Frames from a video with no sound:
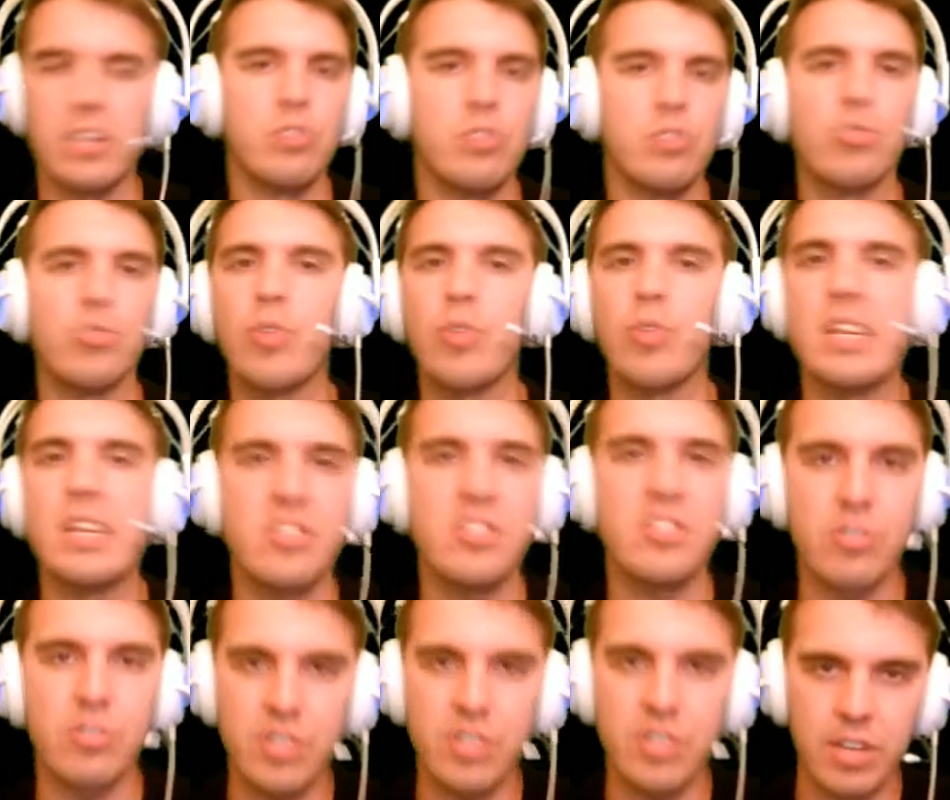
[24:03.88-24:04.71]

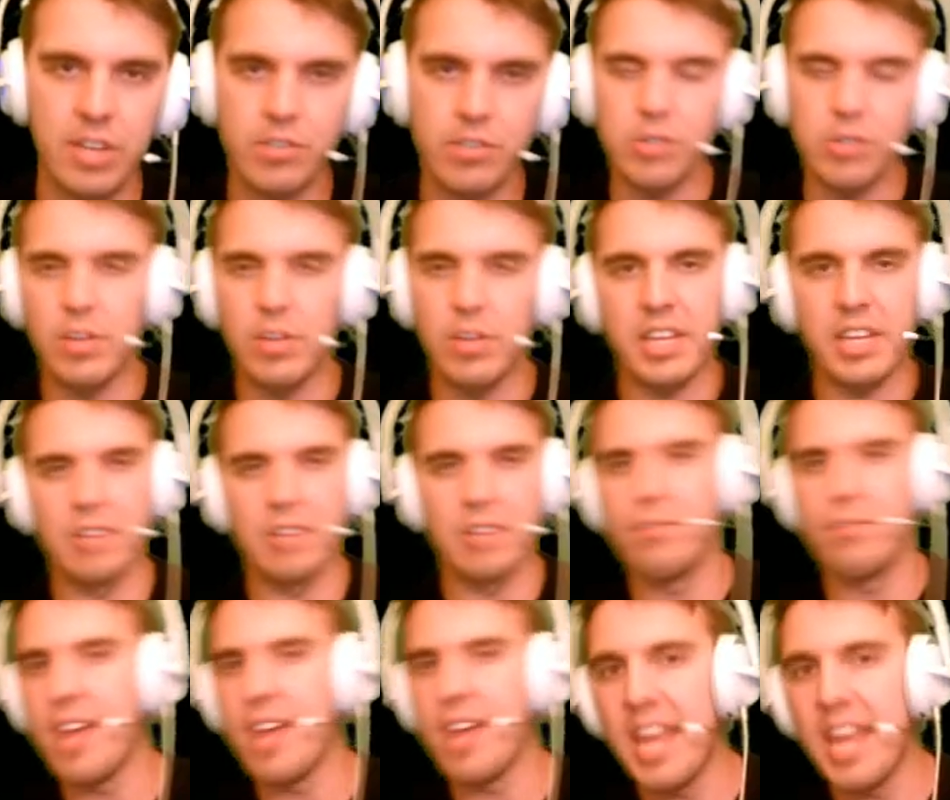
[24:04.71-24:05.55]
crazier stuff too, like
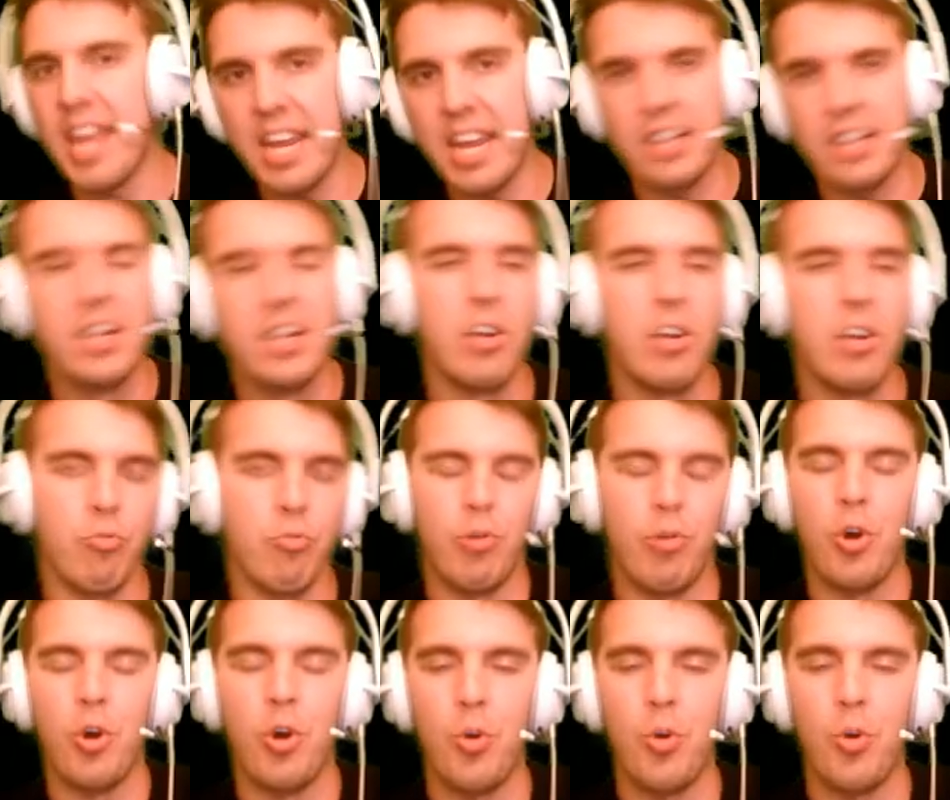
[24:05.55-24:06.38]
invade,
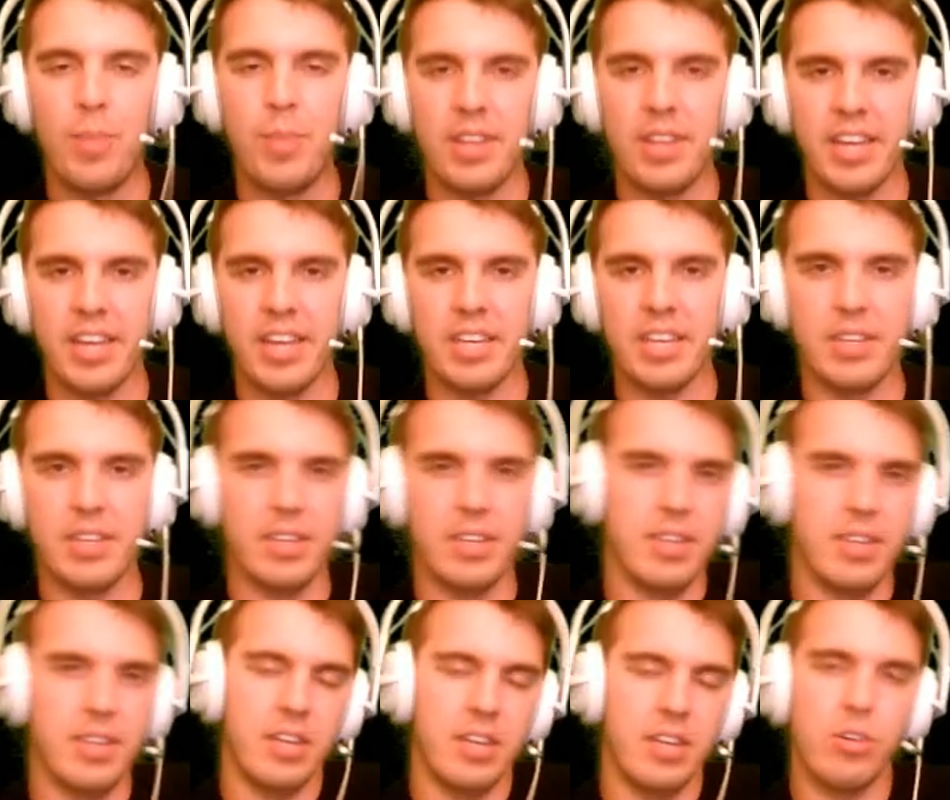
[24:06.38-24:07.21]
roam, and like
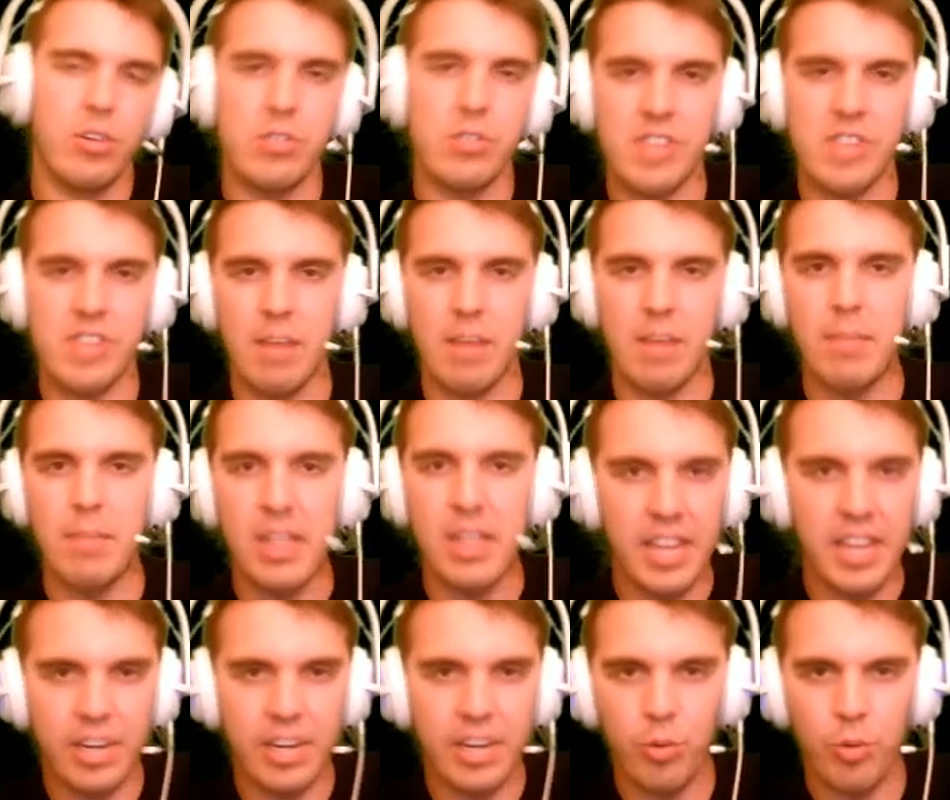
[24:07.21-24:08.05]
get hooks on mid
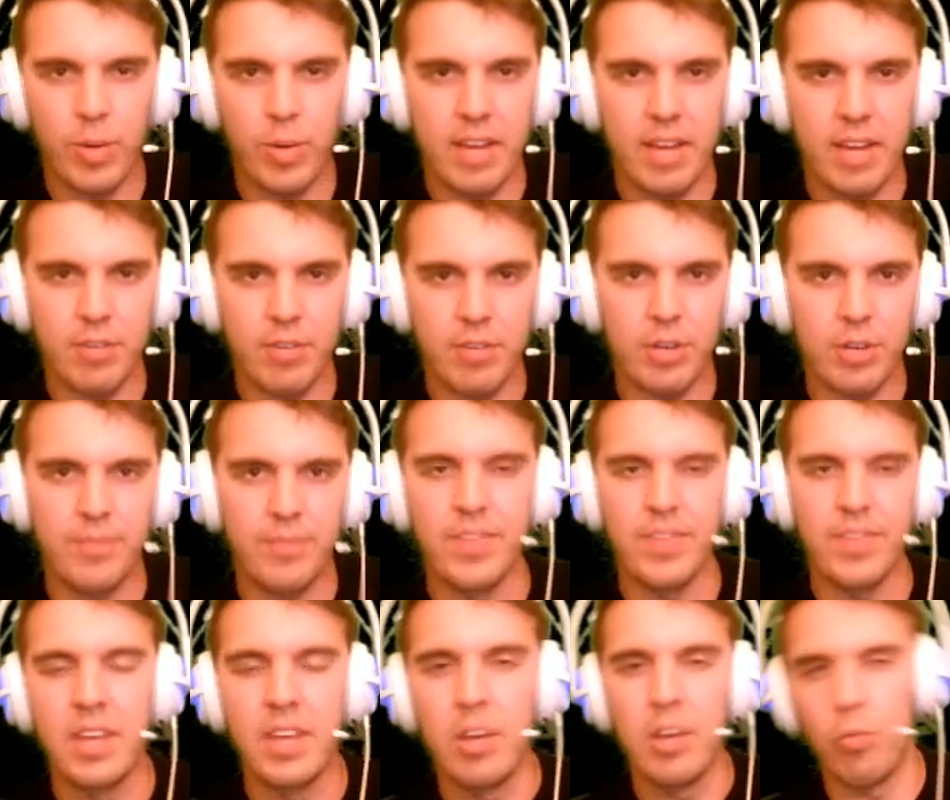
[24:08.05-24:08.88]
lane or whatever,
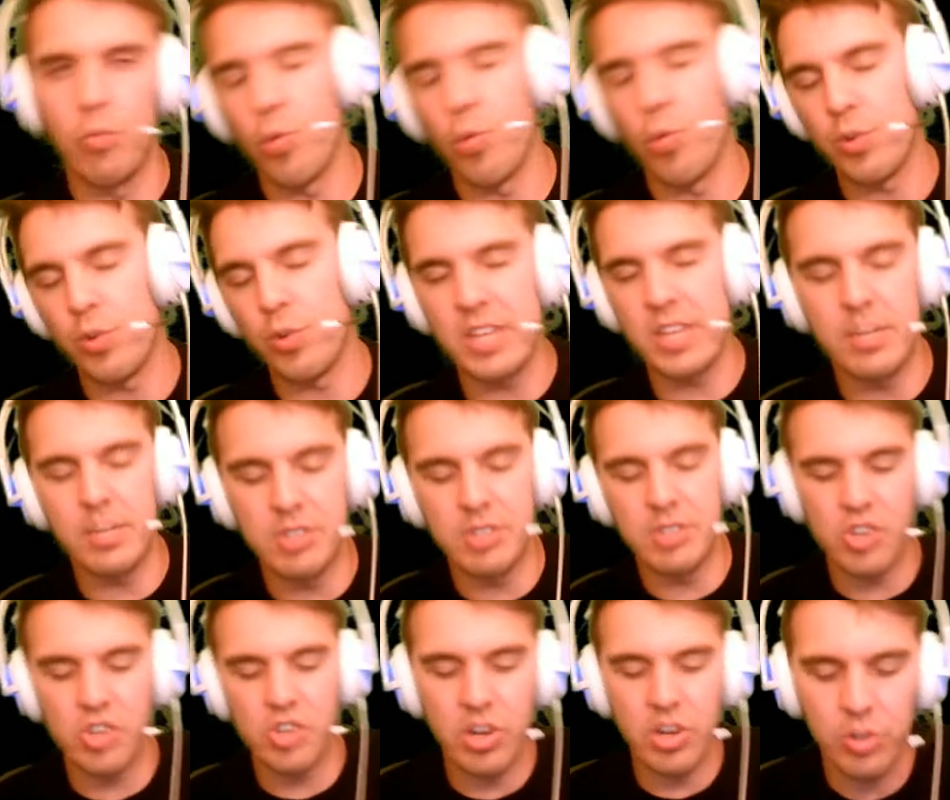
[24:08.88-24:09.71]
ward the enemy
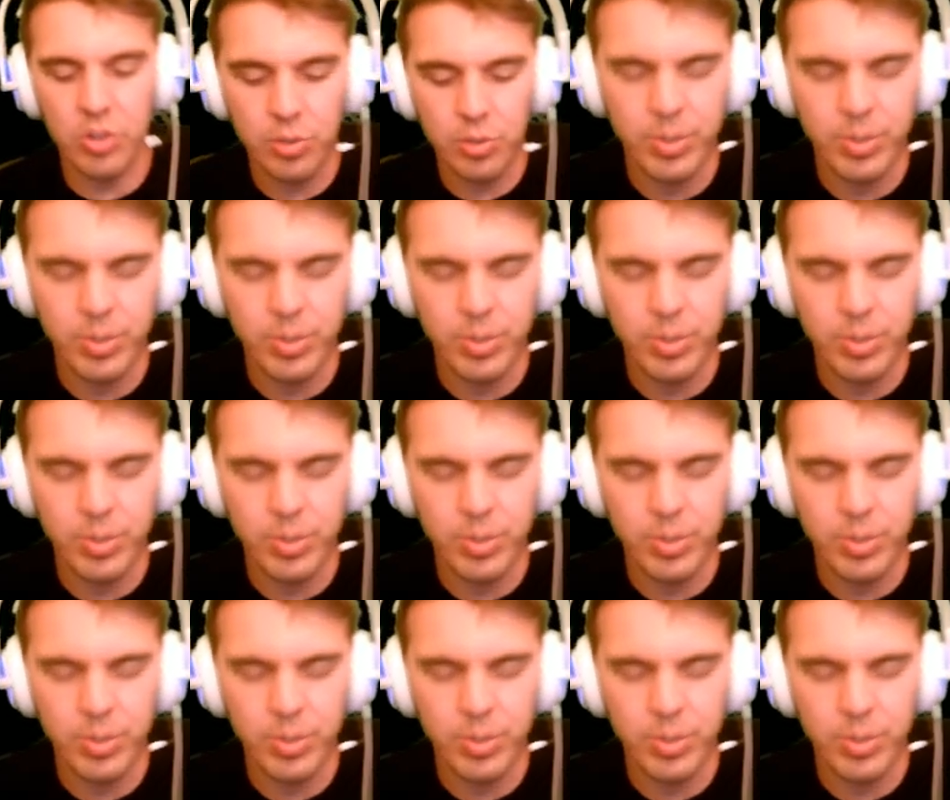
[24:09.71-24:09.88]
jungle.